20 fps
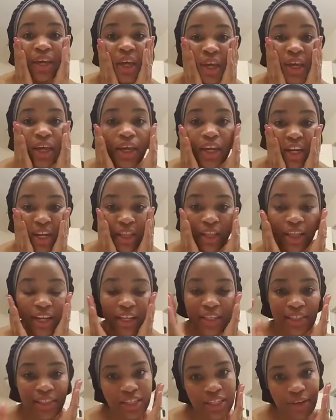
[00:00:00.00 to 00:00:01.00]
and I let it
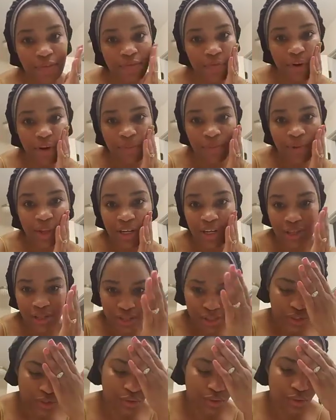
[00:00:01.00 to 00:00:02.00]
sit for a minute
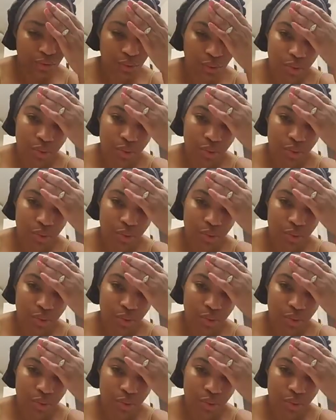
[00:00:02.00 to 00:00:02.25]
to